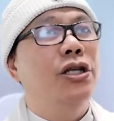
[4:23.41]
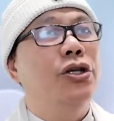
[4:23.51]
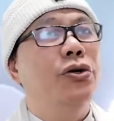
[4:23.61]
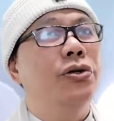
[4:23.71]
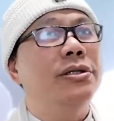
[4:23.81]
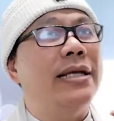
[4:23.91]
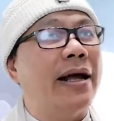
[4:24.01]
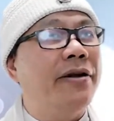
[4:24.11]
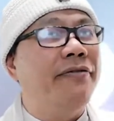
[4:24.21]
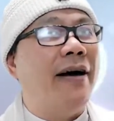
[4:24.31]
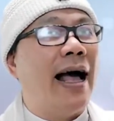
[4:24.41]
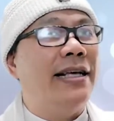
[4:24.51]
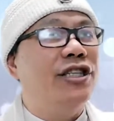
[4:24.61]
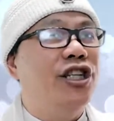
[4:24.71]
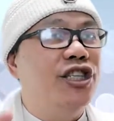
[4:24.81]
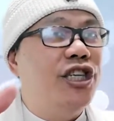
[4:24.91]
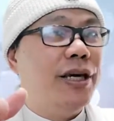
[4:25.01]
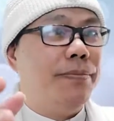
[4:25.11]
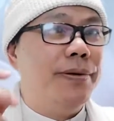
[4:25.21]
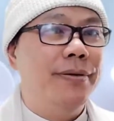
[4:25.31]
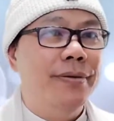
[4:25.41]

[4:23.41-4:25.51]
You sacrifice the sheep.